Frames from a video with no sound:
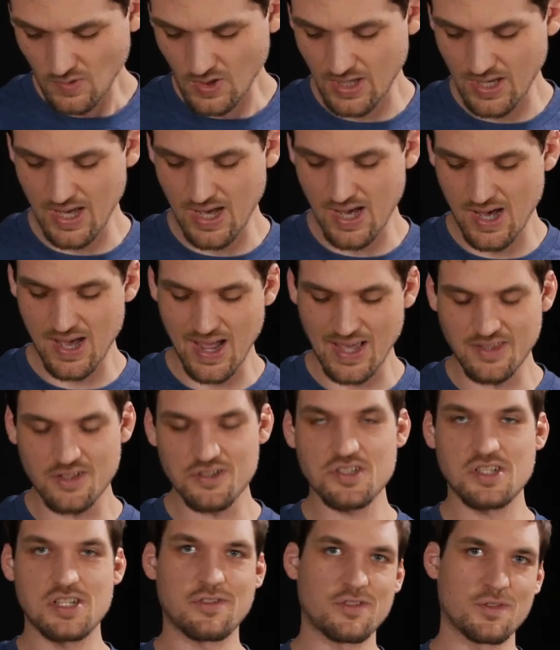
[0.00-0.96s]
And
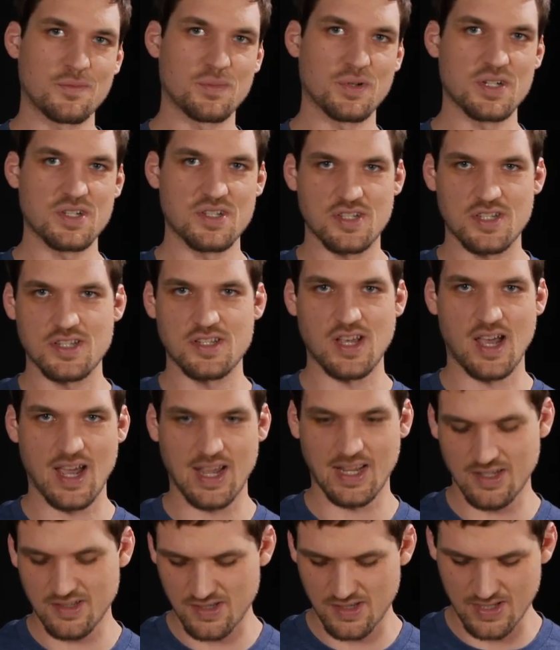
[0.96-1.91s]
there's different bridge
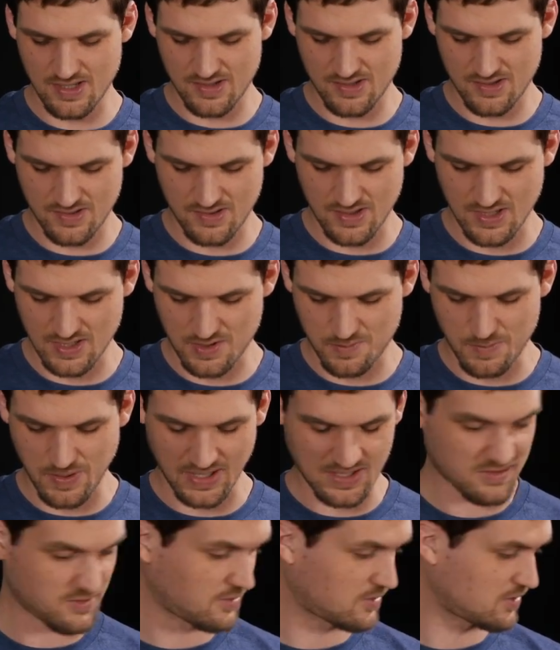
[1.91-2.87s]
designs. This
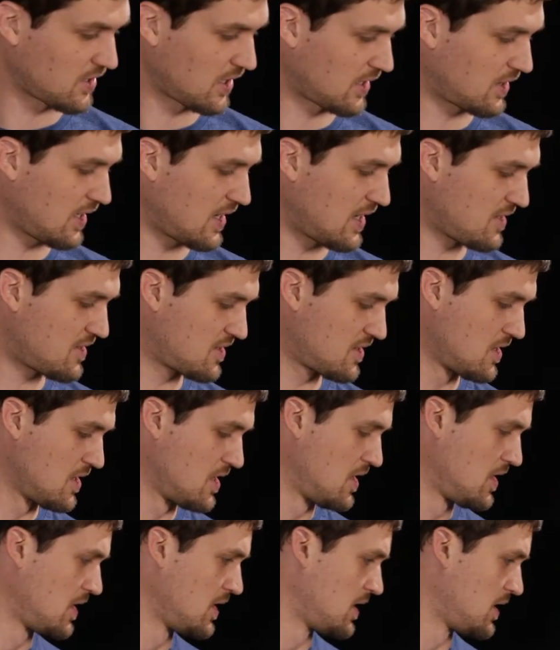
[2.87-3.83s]
bass looks like this.
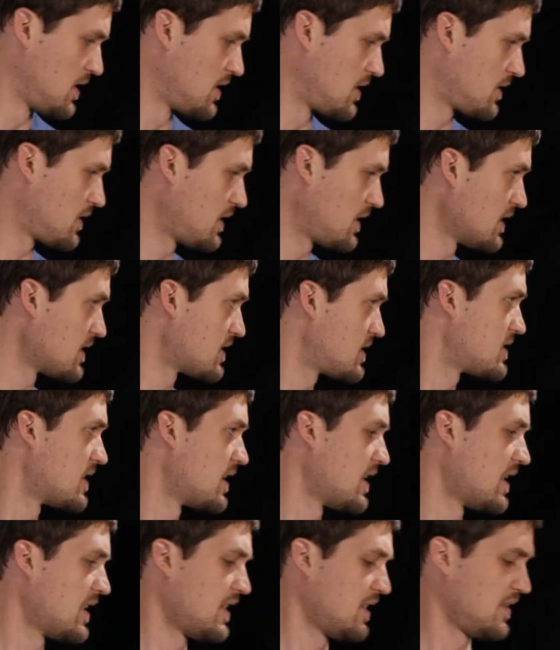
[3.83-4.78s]
This
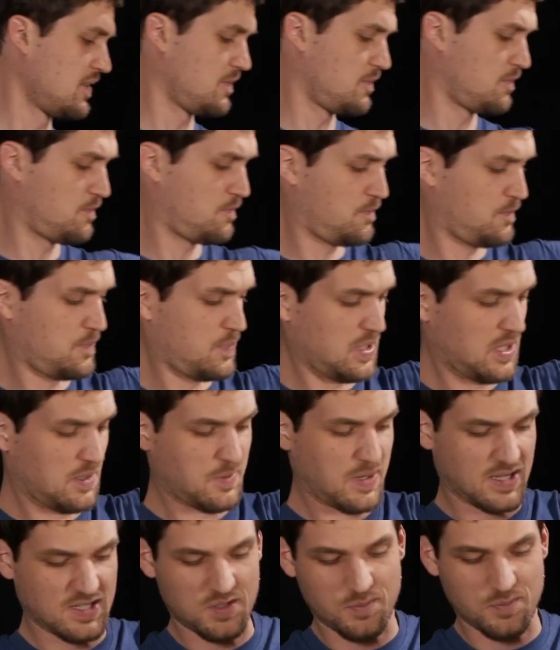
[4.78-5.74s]

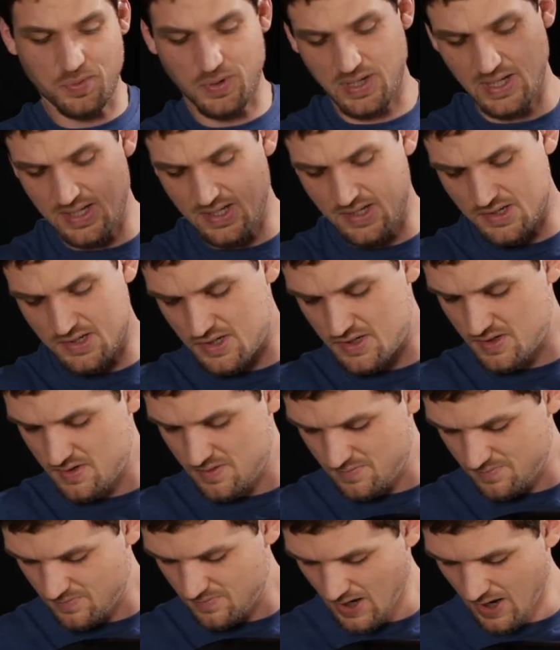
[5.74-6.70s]
P-bass
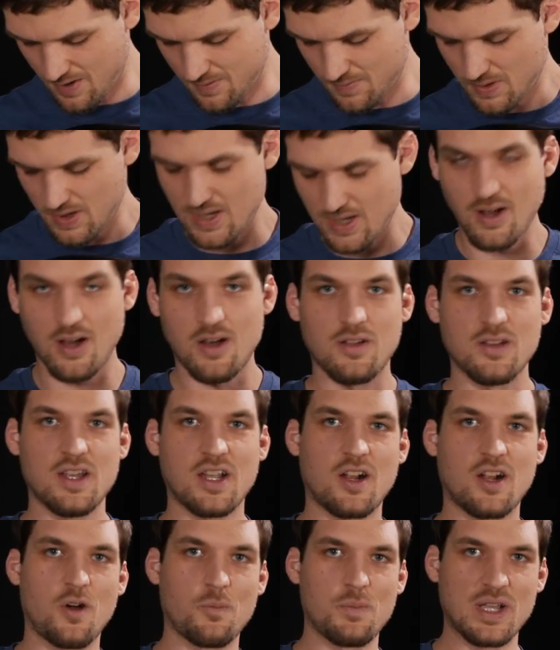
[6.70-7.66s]
bridge, it
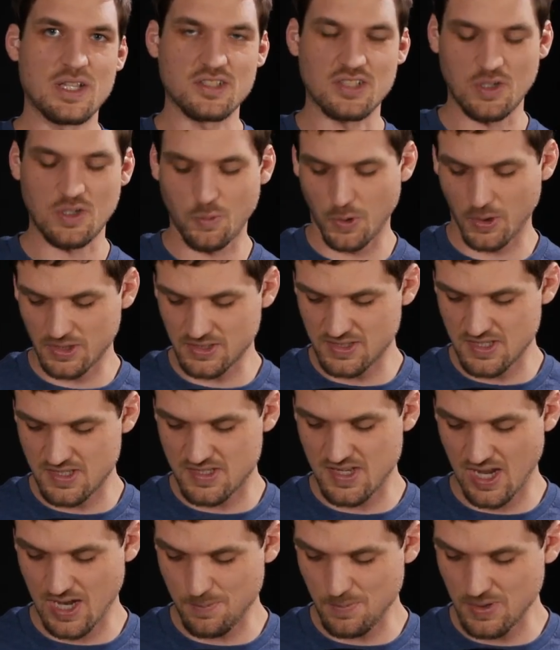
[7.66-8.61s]
all basically works the
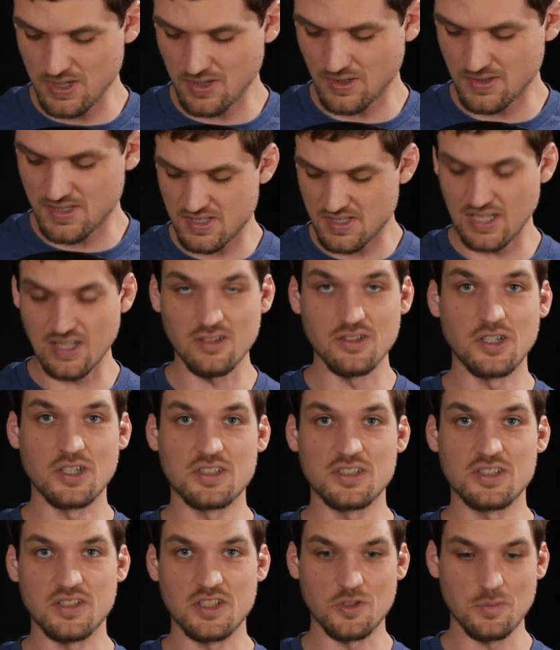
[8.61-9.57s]
same, but you can it
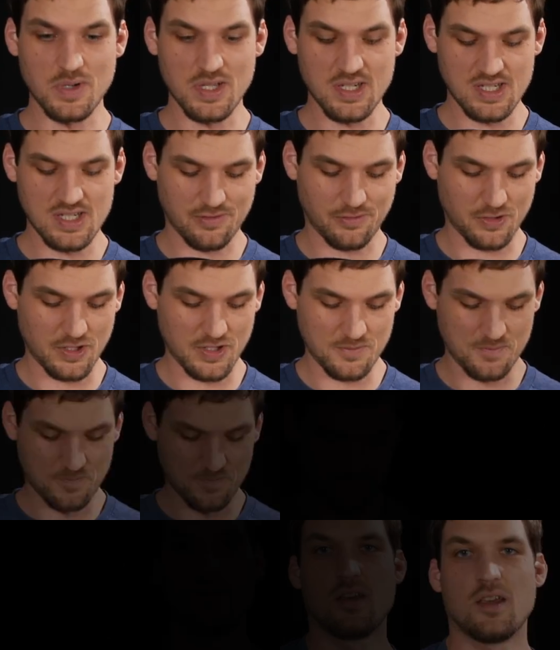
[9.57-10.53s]
looks a little bit different.
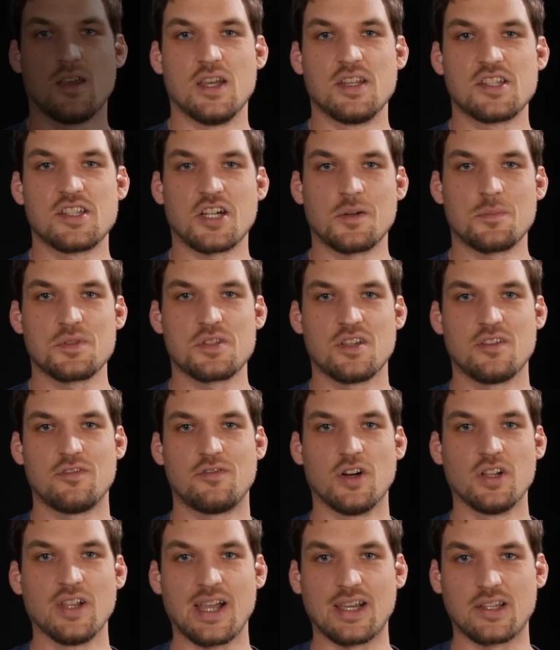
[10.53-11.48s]
In terms of
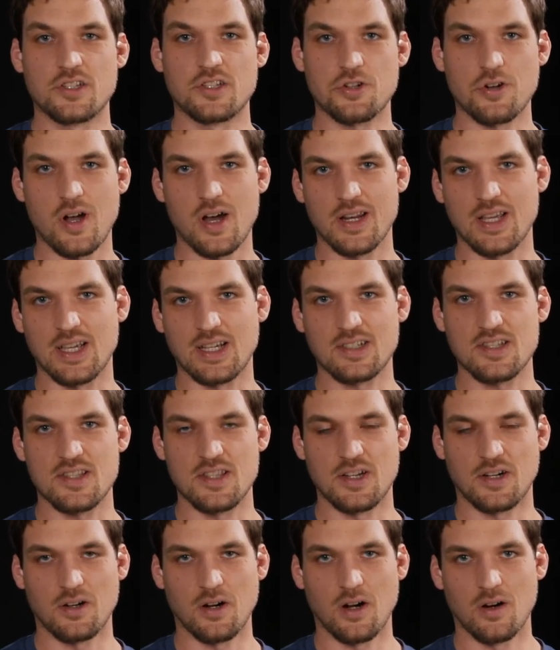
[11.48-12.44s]
electronics,
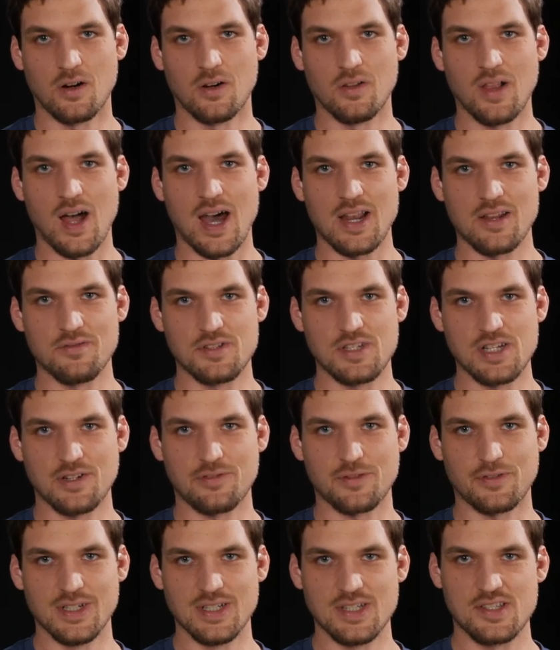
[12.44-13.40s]
there are a lot of
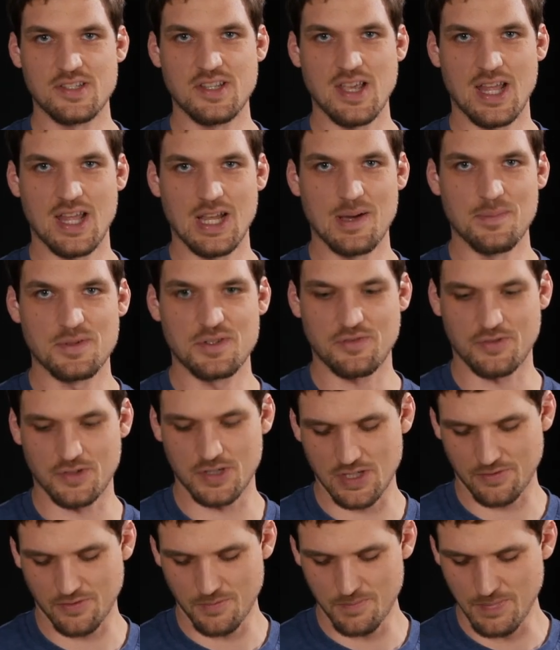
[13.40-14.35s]
different setups for
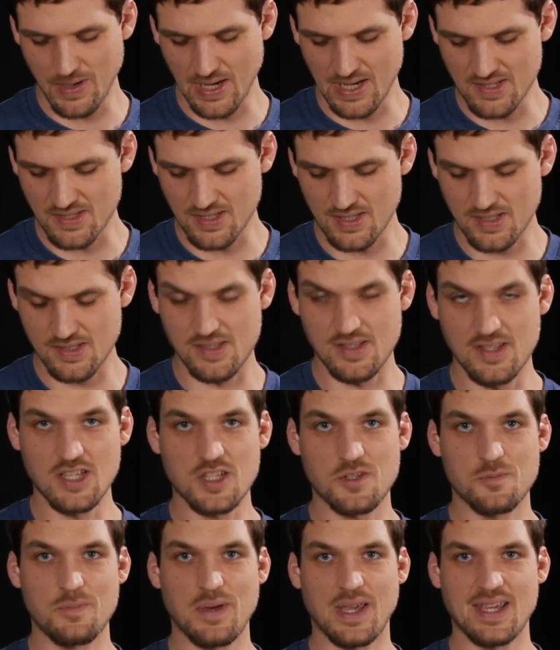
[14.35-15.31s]
different basses.
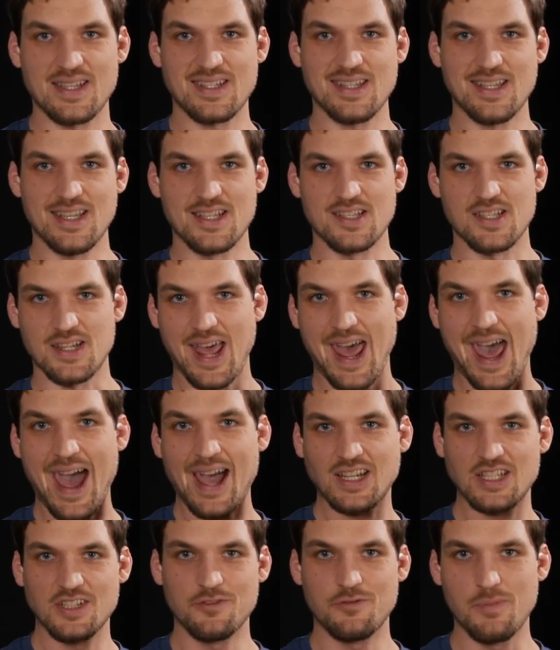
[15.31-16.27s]
This bass is an
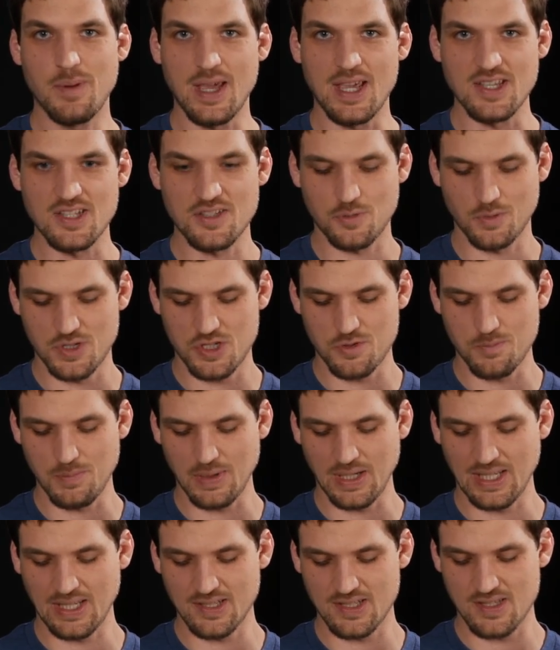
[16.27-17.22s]
active bass, which
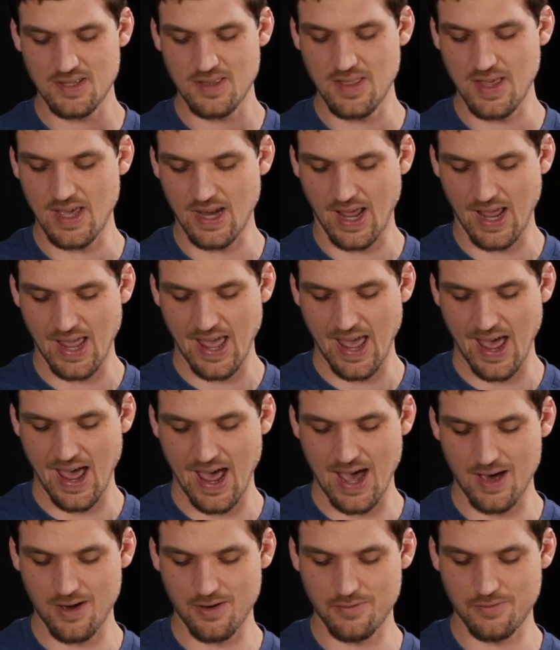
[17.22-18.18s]
means that I
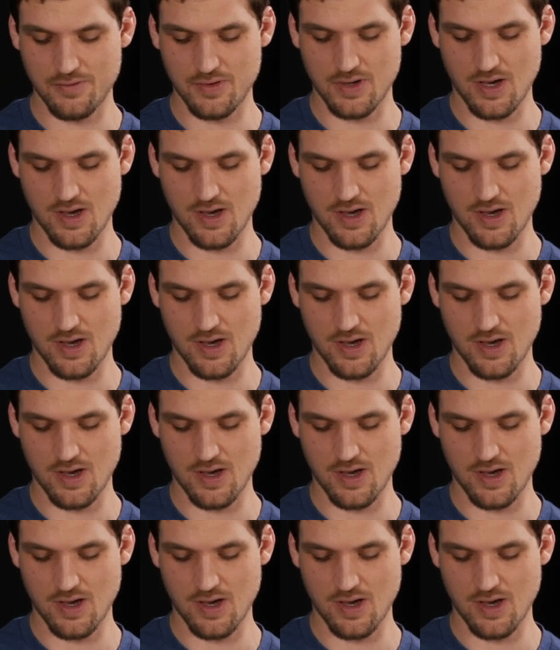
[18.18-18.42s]
have